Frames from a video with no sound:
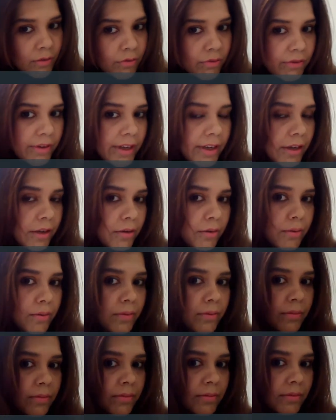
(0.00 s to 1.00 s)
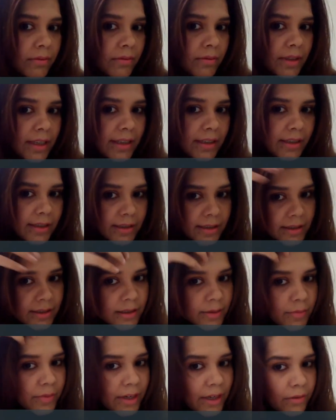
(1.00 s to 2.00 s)
video, that this is
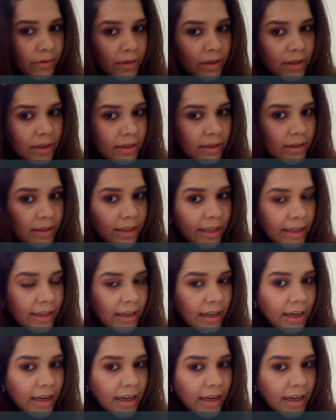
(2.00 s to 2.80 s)
the brown color that